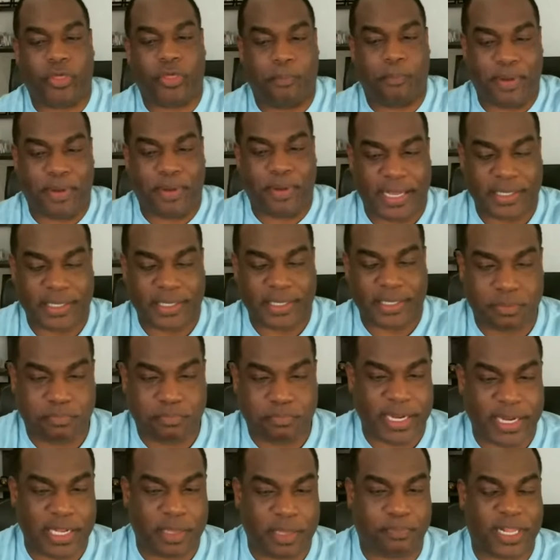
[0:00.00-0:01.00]
the best,
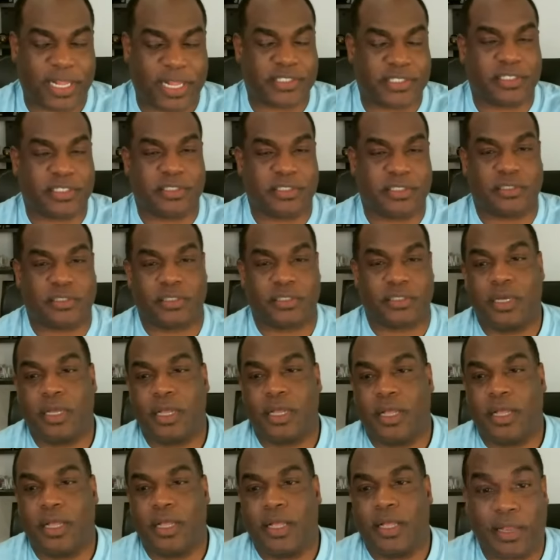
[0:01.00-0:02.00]
many blessings,
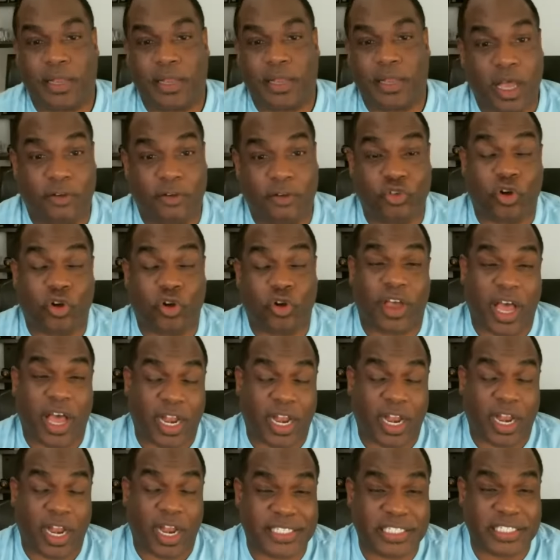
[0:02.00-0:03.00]
and love during the
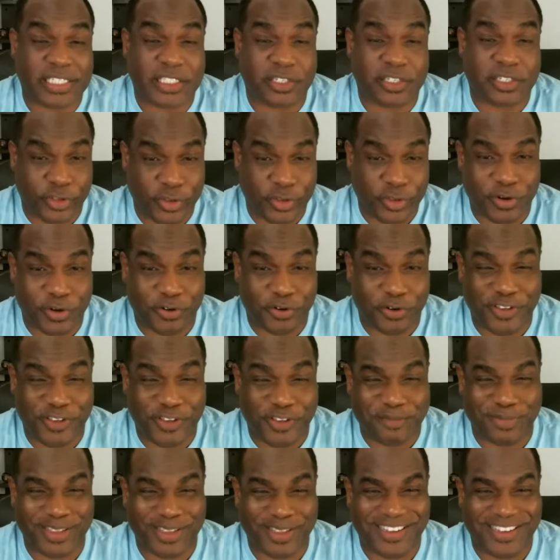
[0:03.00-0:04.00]
holiday season for you and your
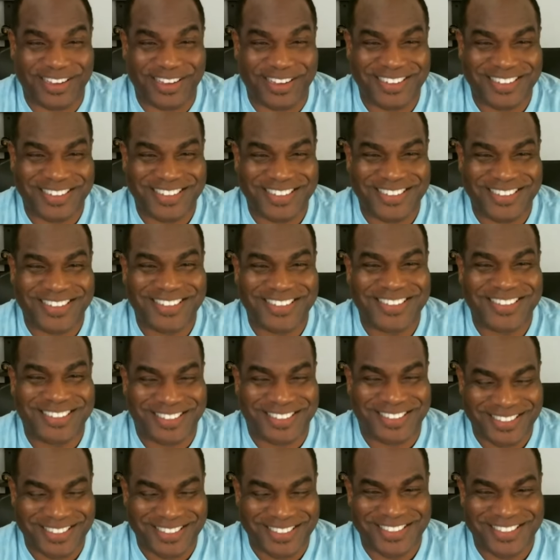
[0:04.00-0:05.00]
family.
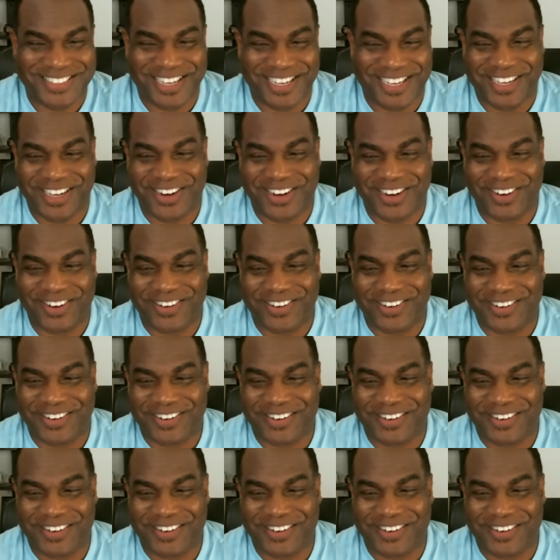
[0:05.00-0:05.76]
Take care.